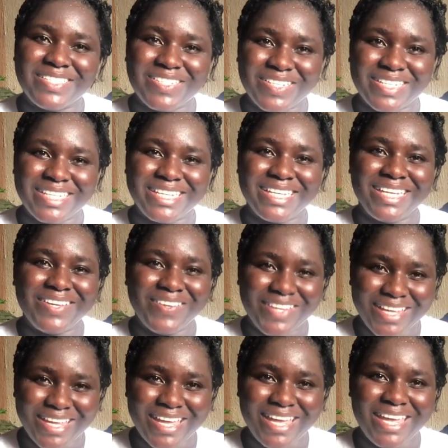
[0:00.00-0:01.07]
journey.
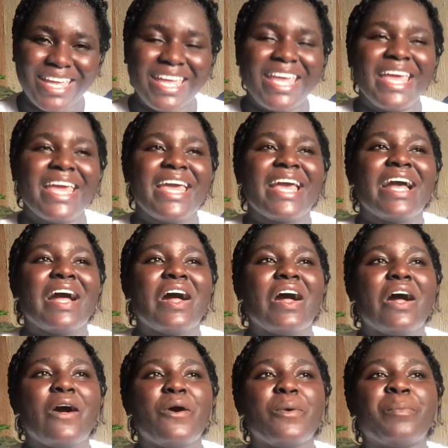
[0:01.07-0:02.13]
Okay.
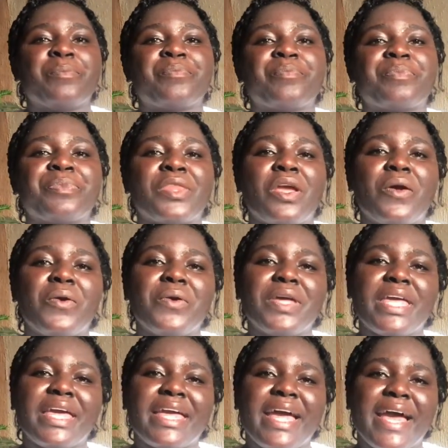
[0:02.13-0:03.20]
Um,
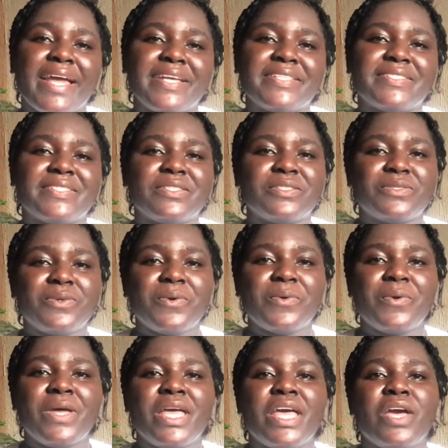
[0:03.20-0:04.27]
okay, guys.
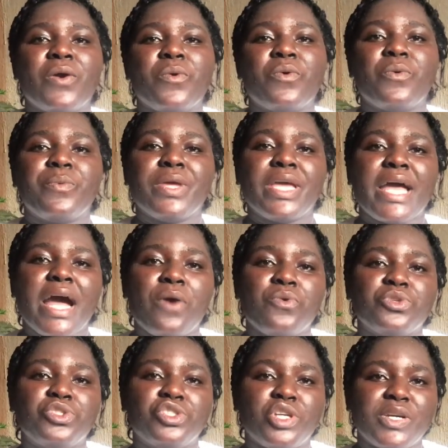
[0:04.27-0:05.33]
So will be I
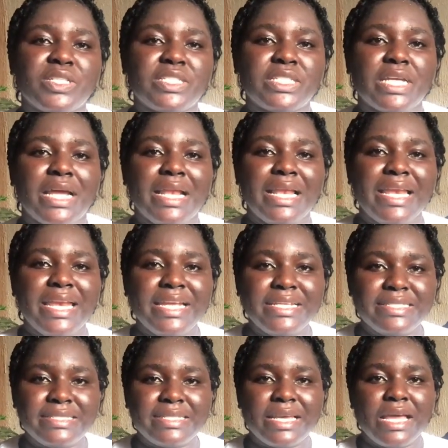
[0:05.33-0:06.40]
will just
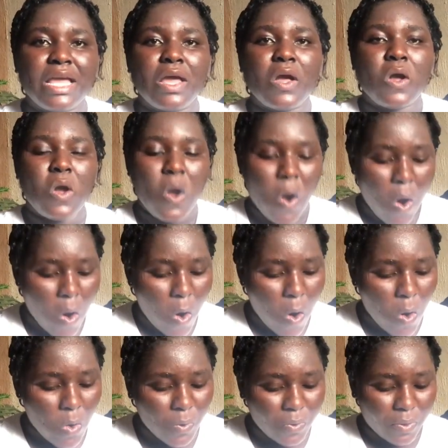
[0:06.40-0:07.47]
list
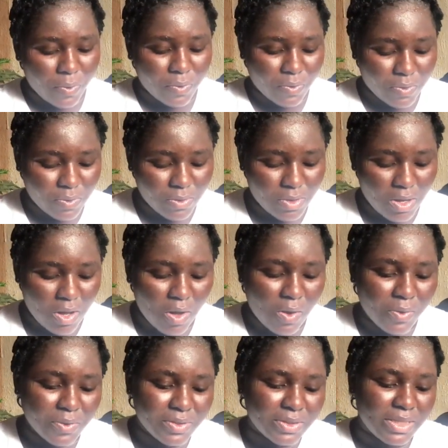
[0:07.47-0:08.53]
all the
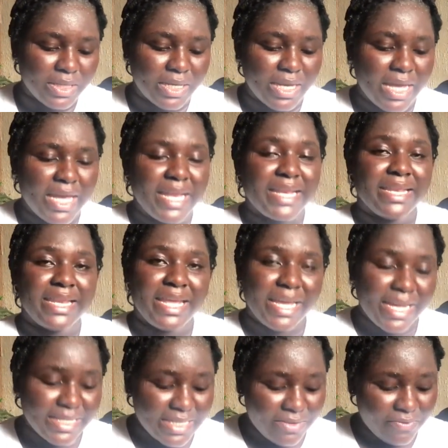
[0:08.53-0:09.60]
all the
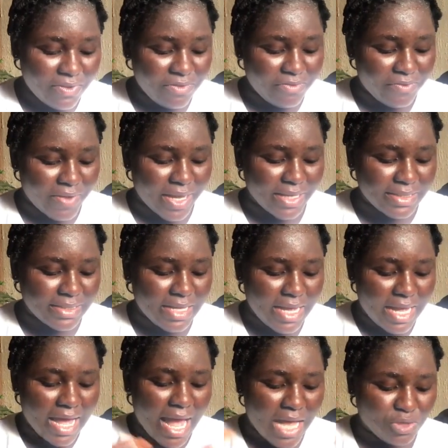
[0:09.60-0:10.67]
negative effects
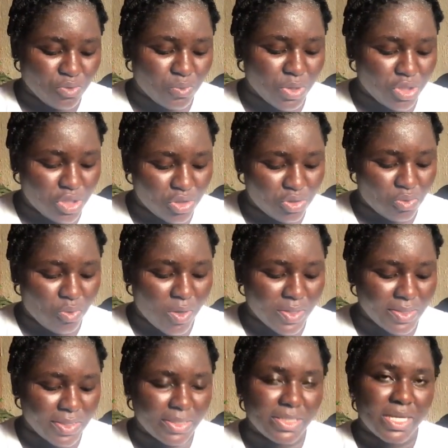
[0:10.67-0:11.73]
as we
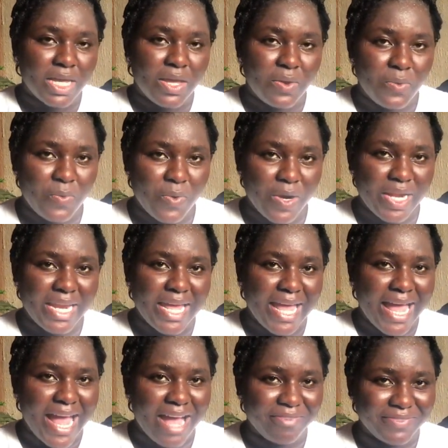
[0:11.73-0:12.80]
discuss it one
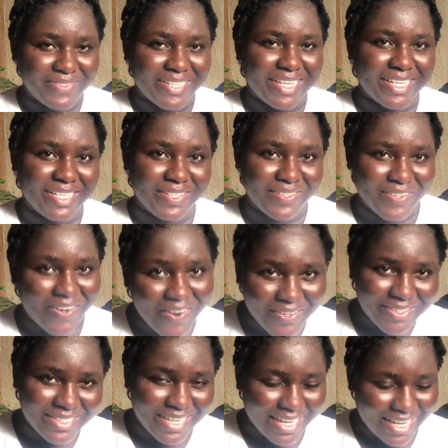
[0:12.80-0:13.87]
after the
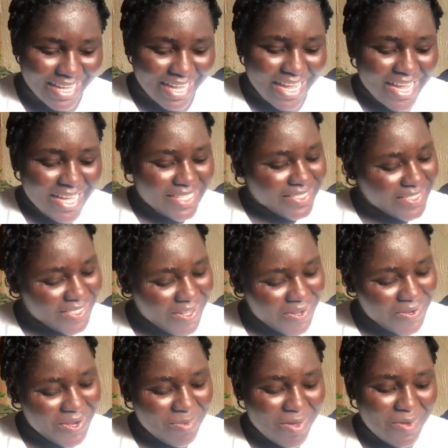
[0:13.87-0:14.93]
other. So
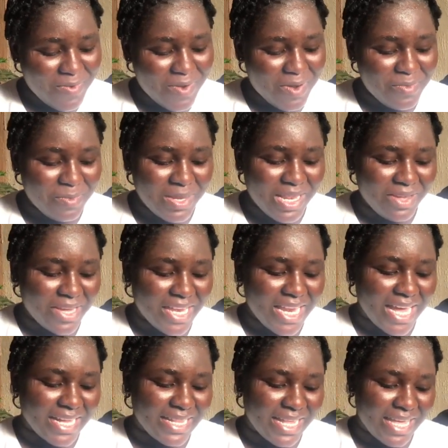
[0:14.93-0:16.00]
number one, we're looking
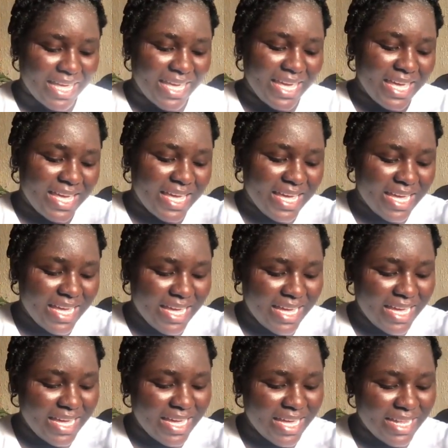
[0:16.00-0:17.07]
at the
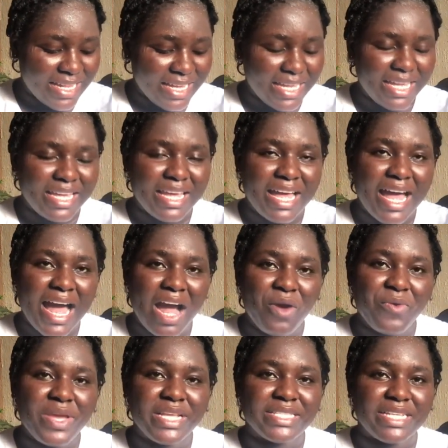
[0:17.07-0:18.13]
the
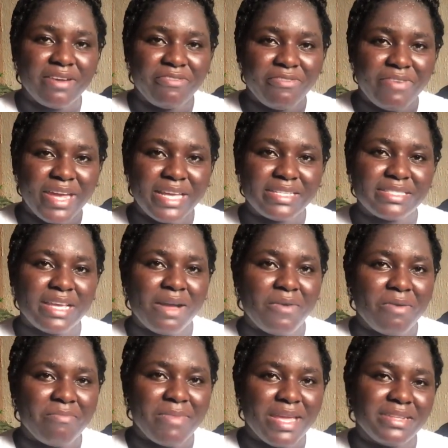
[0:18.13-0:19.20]
how it affects
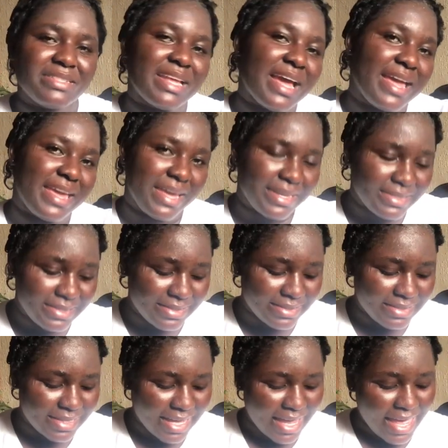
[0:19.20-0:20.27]
our mental health,
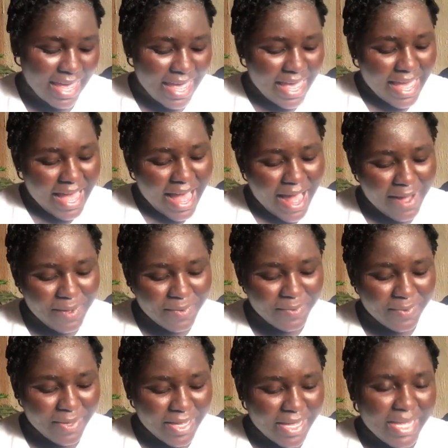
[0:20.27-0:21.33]

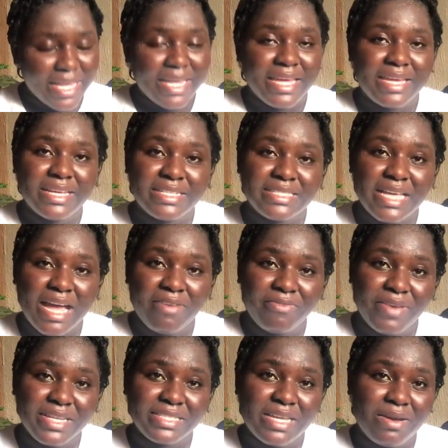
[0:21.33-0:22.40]
how it
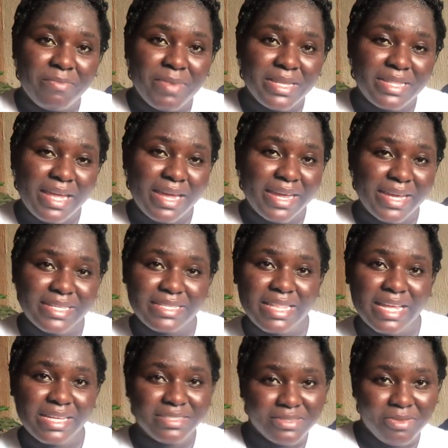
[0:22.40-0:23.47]
affects our mental health.
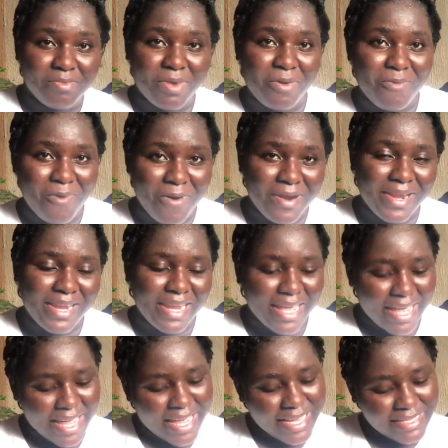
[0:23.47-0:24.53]
That's number one.
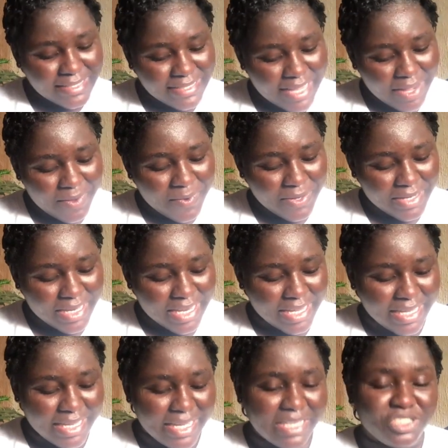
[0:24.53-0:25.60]
Secondly,
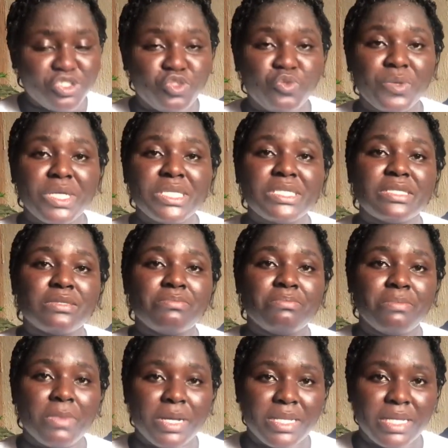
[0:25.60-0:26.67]
it drains
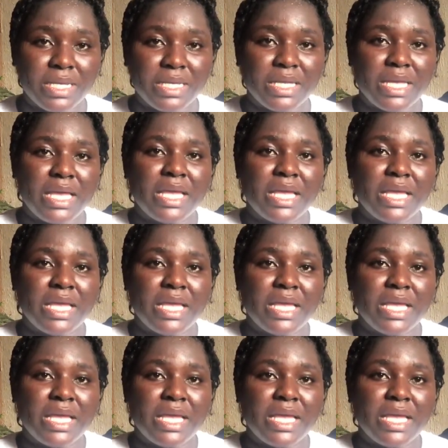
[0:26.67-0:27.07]
money.